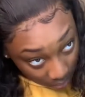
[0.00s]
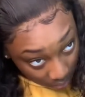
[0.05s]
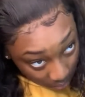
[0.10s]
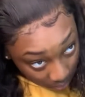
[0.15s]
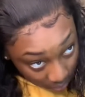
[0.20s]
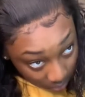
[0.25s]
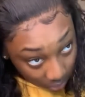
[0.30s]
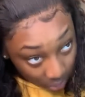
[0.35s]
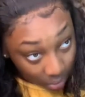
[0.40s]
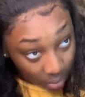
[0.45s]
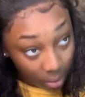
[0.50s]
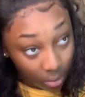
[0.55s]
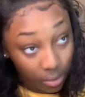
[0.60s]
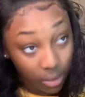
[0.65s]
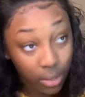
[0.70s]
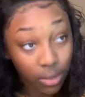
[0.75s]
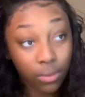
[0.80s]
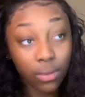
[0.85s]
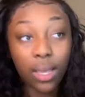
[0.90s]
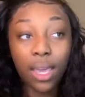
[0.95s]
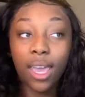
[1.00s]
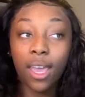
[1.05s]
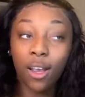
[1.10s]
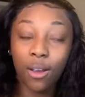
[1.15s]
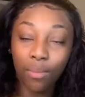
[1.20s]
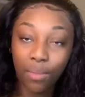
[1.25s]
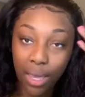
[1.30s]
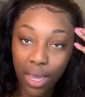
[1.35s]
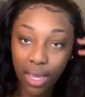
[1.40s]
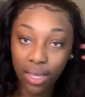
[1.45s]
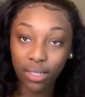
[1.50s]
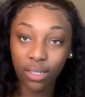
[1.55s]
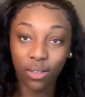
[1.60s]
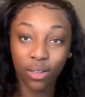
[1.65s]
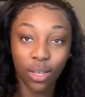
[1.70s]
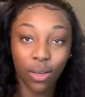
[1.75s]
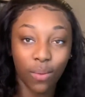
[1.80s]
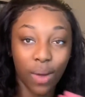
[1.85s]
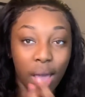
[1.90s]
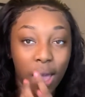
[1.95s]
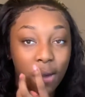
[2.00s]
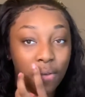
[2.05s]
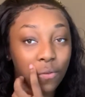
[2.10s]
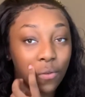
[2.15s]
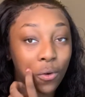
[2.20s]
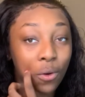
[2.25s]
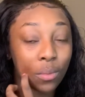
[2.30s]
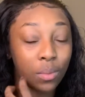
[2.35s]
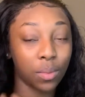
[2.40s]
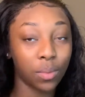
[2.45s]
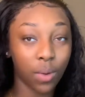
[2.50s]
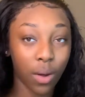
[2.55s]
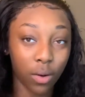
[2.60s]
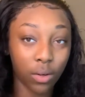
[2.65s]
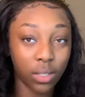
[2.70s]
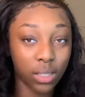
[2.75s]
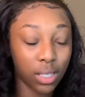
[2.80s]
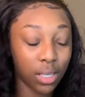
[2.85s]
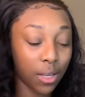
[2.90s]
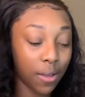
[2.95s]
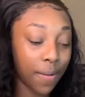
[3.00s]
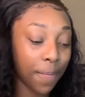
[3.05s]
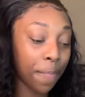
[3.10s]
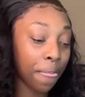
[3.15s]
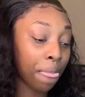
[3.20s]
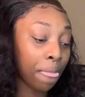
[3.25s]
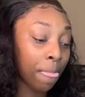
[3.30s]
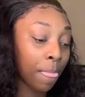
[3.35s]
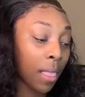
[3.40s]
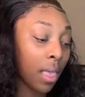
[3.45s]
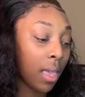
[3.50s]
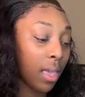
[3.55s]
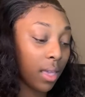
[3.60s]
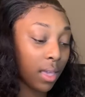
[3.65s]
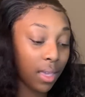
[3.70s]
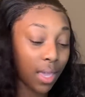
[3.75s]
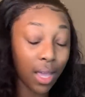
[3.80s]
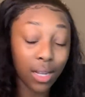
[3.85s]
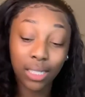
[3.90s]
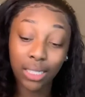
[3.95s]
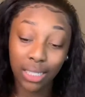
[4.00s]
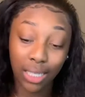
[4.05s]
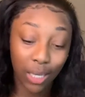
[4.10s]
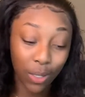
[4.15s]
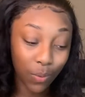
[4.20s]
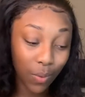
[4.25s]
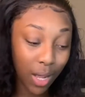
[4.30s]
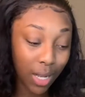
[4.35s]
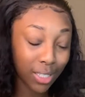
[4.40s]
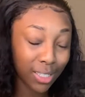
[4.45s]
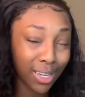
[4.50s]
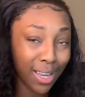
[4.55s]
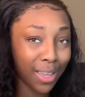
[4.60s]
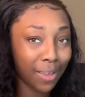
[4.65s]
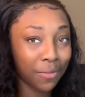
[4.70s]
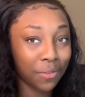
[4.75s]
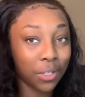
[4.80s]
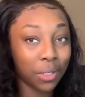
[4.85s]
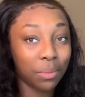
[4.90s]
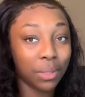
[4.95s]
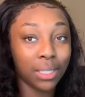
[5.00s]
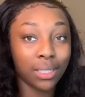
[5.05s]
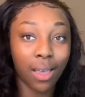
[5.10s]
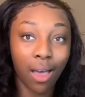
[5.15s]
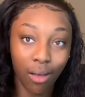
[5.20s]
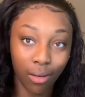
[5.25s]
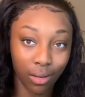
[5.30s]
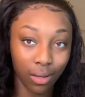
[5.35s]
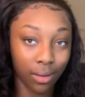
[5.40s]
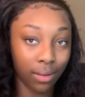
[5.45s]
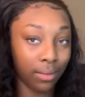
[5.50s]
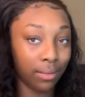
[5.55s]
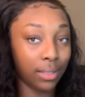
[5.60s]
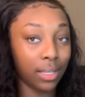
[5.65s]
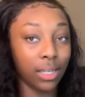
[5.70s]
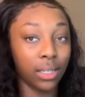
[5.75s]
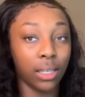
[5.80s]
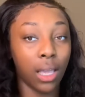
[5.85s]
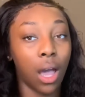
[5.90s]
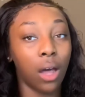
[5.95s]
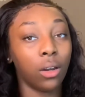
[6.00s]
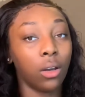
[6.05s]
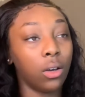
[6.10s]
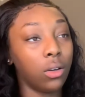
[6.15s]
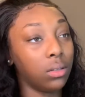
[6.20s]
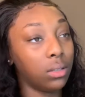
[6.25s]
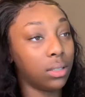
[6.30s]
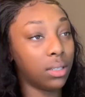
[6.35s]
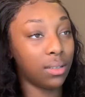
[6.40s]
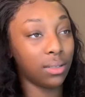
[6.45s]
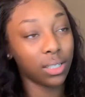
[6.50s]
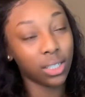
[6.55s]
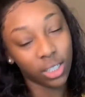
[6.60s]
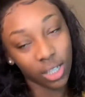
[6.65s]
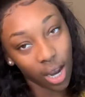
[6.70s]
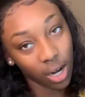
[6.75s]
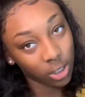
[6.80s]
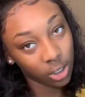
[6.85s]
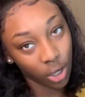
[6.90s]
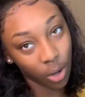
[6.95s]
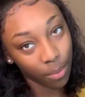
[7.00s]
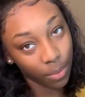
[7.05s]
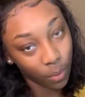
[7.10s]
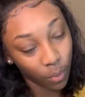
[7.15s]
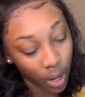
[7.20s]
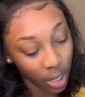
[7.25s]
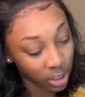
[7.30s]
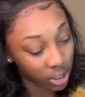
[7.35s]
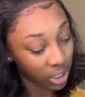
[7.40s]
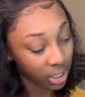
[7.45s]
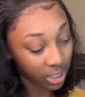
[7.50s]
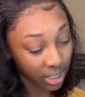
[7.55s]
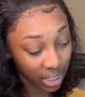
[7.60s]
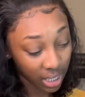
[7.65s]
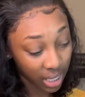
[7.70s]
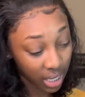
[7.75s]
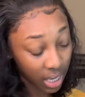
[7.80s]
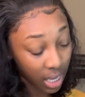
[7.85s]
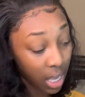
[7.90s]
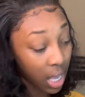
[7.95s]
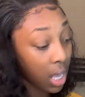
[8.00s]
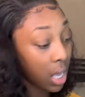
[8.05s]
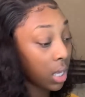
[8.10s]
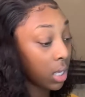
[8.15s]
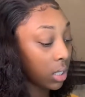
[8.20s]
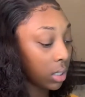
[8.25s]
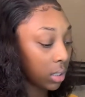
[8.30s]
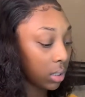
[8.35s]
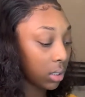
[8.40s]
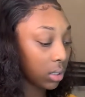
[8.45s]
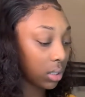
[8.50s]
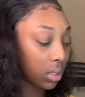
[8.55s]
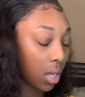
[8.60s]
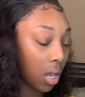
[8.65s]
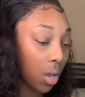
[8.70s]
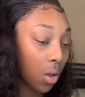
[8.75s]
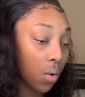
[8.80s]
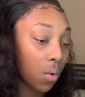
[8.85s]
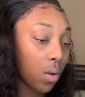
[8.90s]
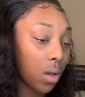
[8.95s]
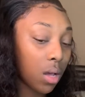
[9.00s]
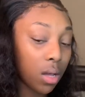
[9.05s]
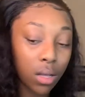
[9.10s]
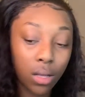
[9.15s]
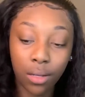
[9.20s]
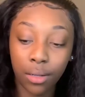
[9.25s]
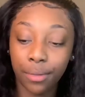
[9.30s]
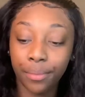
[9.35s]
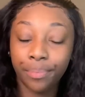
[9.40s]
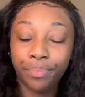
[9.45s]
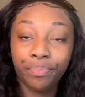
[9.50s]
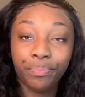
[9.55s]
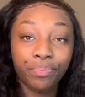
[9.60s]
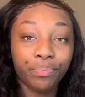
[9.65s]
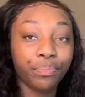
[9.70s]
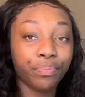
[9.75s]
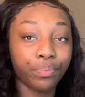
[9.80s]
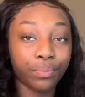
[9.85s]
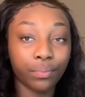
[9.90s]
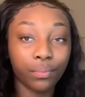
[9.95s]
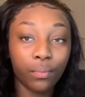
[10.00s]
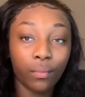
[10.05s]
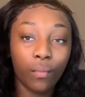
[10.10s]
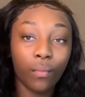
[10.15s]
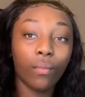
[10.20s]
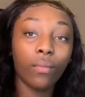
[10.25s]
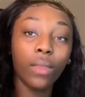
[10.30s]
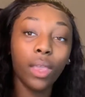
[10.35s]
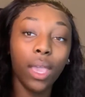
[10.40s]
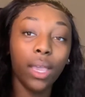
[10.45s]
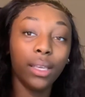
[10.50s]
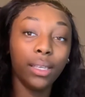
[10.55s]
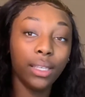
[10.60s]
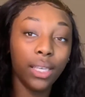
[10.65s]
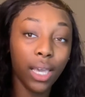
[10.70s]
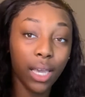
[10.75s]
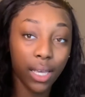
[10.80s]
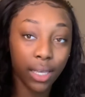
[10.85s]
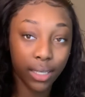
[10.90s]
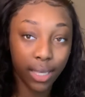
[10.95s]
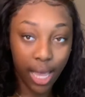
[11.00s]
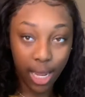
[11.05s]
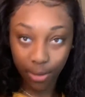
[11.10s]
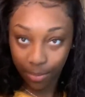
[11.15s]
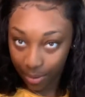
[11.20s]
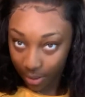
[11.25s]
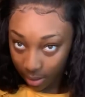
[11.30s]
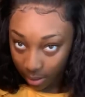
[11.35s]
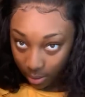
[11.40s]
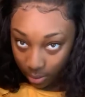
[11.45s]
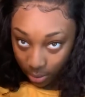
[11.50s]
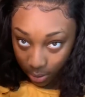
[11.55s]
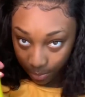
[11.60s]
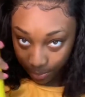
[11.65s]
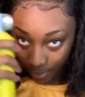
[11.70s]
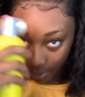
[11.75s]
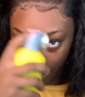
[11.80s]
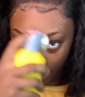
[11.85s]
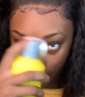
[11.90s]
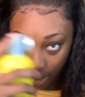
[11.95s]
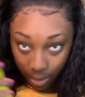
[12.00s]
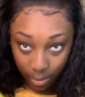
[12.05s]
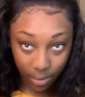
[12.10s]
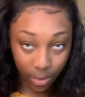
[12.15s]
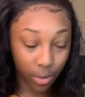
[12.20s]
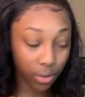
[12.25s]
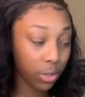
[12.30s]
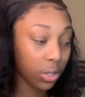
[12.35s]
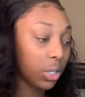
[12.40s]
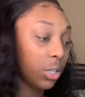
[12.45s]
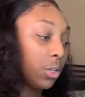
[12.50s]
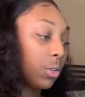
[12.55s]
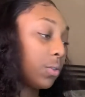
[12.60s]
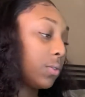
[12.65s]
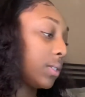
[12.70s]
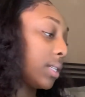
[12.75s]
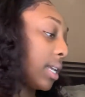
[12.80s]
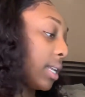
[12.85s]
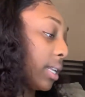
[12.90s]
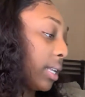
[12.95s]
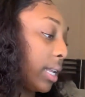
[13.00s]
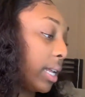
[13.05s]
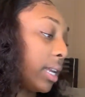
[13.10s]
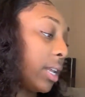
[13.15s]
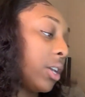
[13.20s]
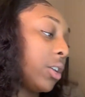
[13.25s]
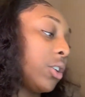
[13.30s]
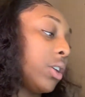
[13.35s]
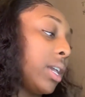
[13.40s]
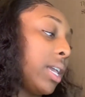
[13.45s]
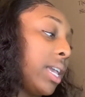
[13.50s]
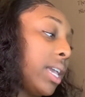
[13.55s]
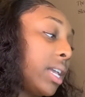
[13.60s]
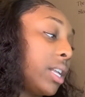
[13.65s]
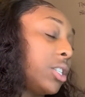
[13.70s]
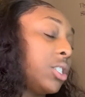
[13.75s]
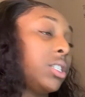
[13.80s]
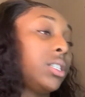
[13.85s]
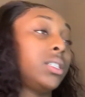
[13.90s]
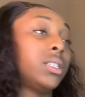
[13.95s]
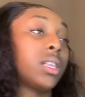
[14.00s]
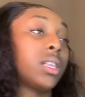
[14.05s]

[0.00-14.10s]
you know, tilt the hair back so that way I can form a ponytail. Y'all just keep watching. I ain't finna be talking and telling y'all the whole steps, because y'all just gonna be watching this in. So, yeah, got to be glue spray. You know, you can use that to lay down your edges.